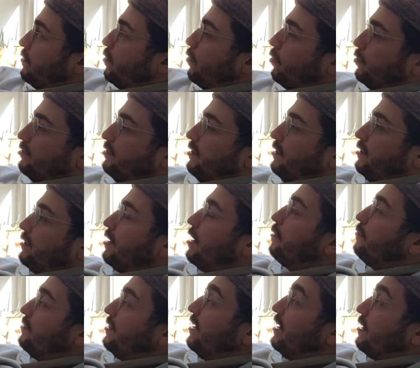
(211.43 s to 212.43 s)
Or did
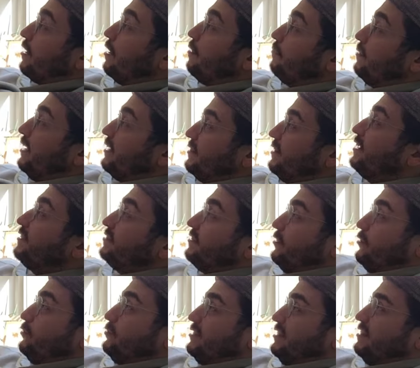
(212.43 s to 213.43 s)
it come like this
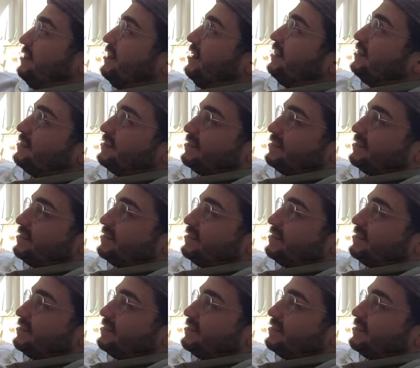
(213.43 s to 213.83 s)
and you did like this?